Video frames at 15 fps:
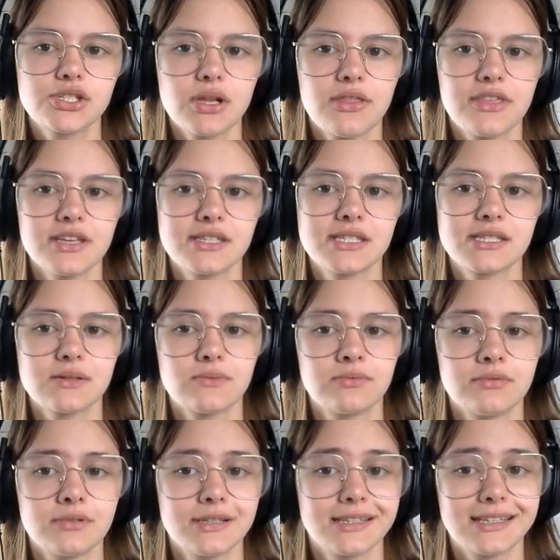this
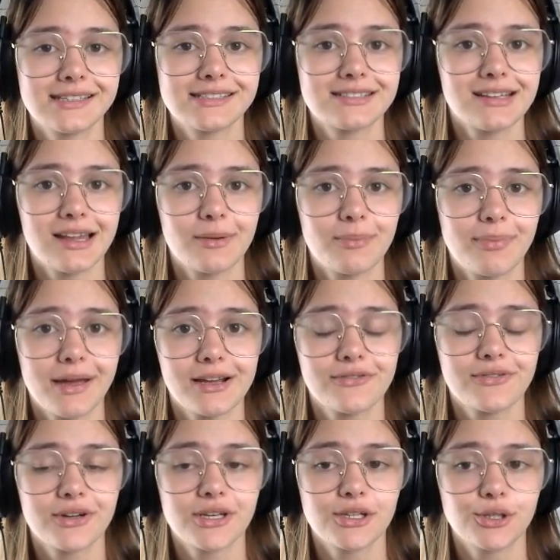really is not a pack
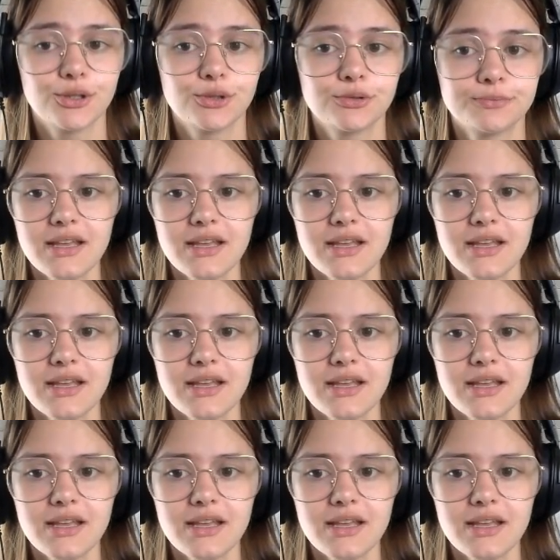for you.